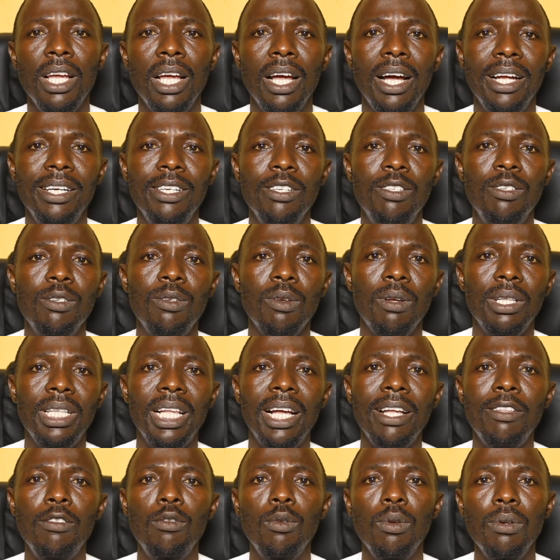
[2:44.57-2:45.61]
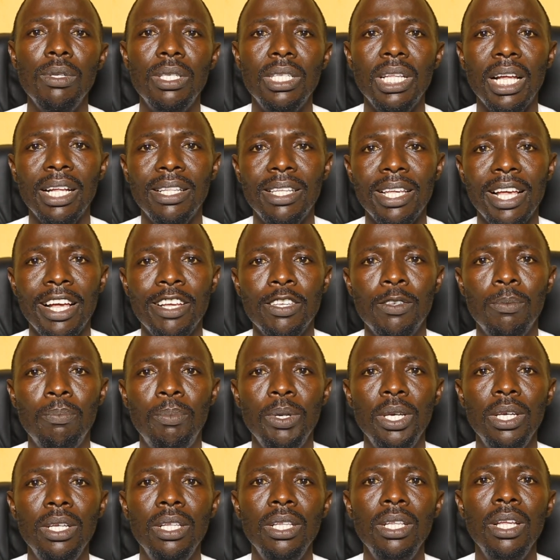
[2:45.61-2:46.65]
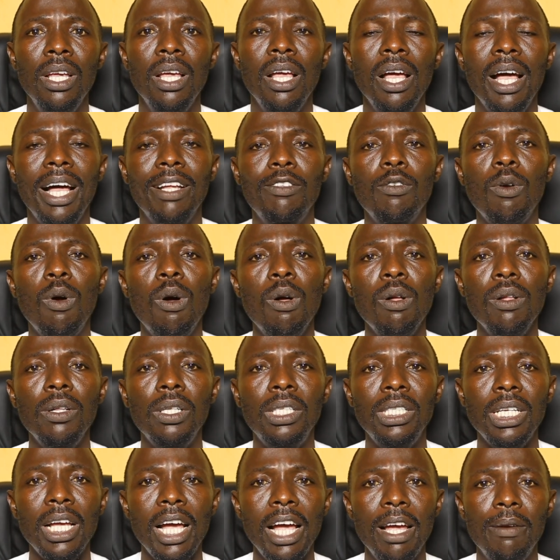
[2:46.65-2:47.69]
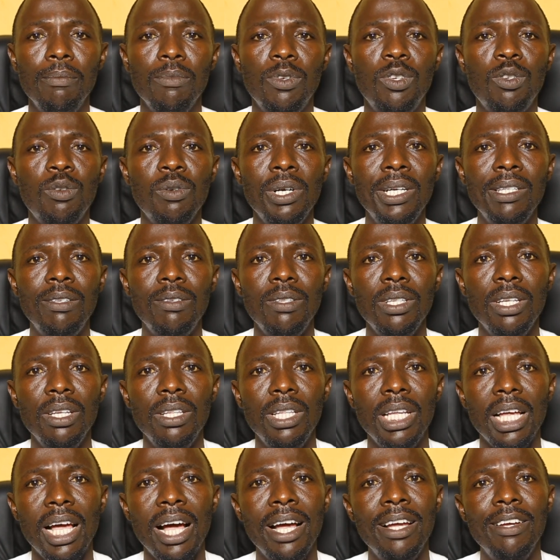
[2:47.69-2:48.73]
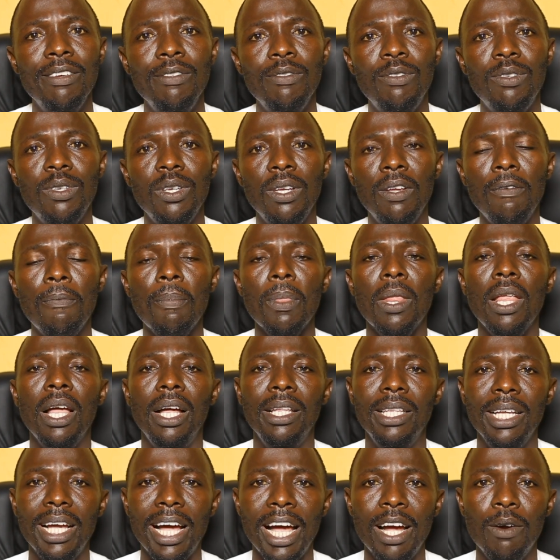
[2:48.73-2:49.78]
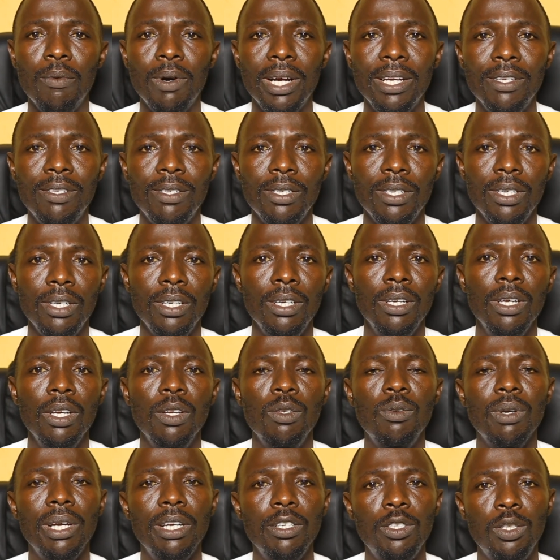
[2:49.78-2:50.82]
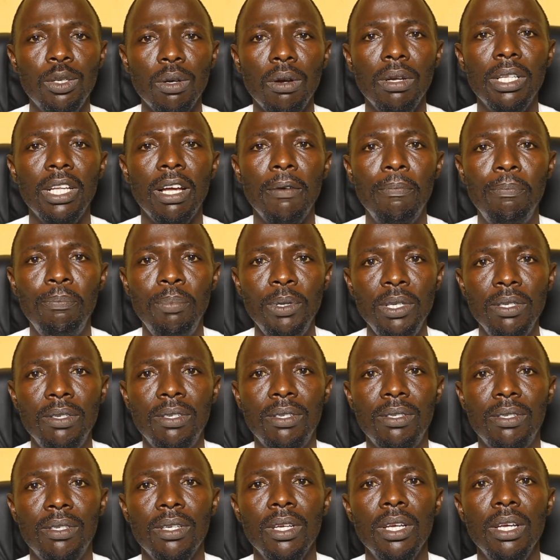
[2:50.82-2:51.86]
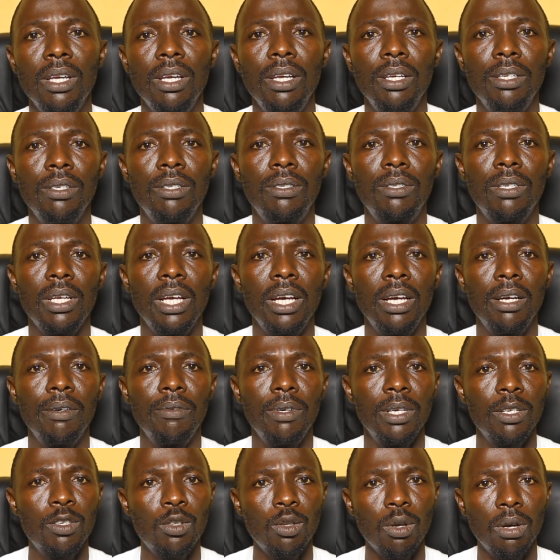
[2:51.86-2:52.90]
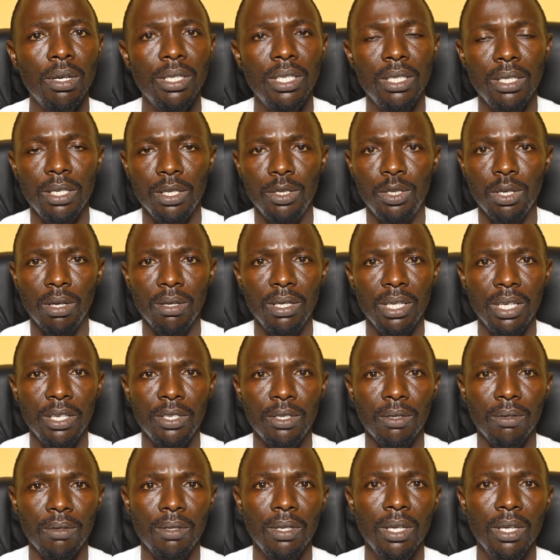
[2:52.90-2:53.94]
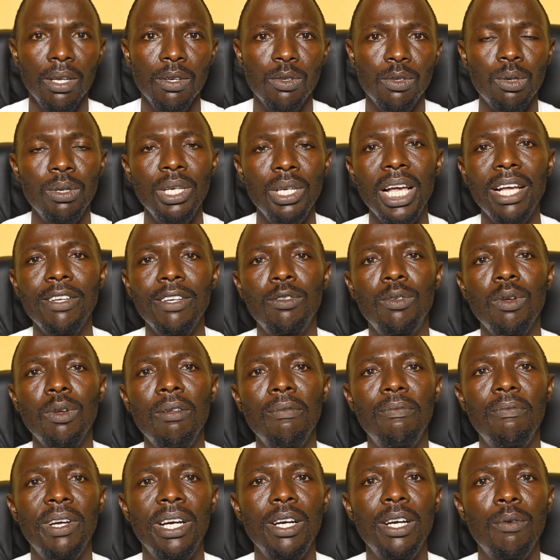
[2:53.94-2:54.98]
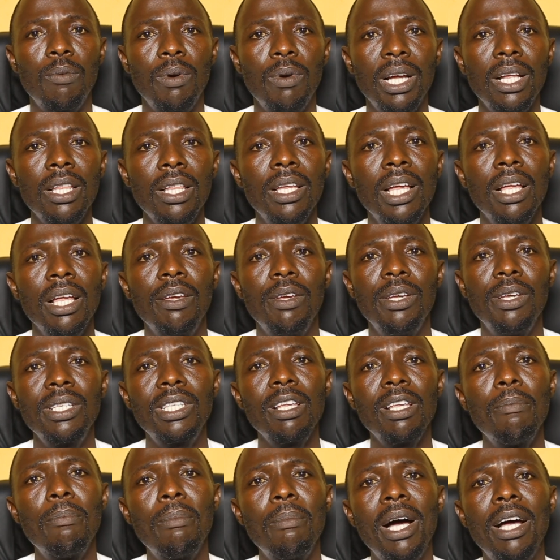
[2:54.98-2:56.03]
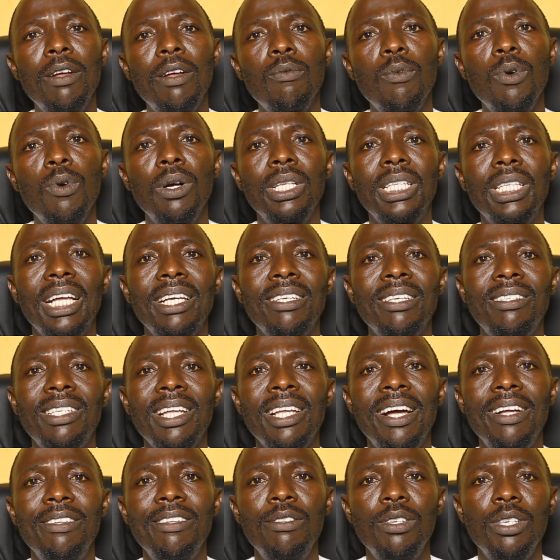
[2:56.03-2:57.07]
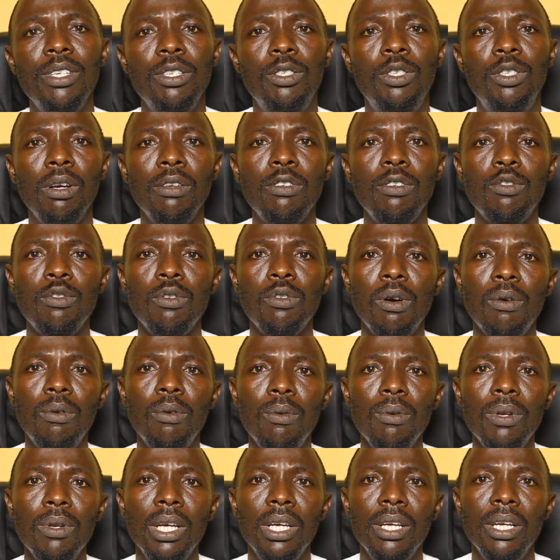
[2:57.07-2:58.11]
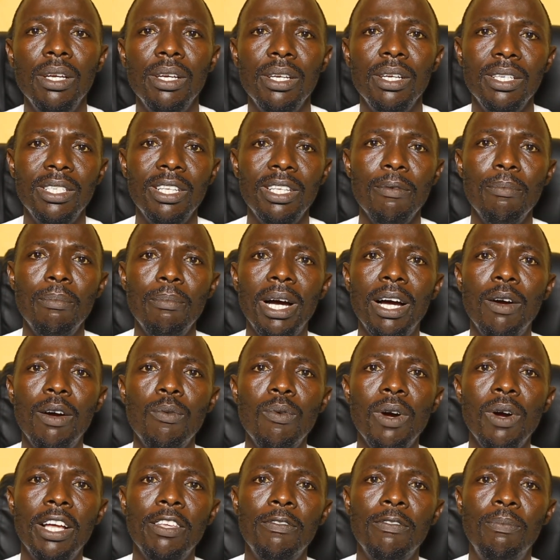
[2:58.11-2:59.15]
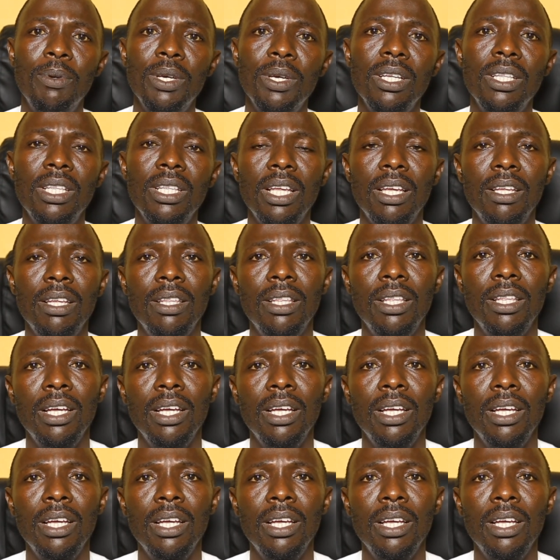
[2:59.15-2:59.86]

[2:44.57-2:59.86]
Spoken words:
And it is on that note that he has been at all times strengthening the IMC and the IYC to ensure that peace is restored in the Ijaw nation. So he has done very well. He is a man who understands the Ijaw struggle. He is a man who has been in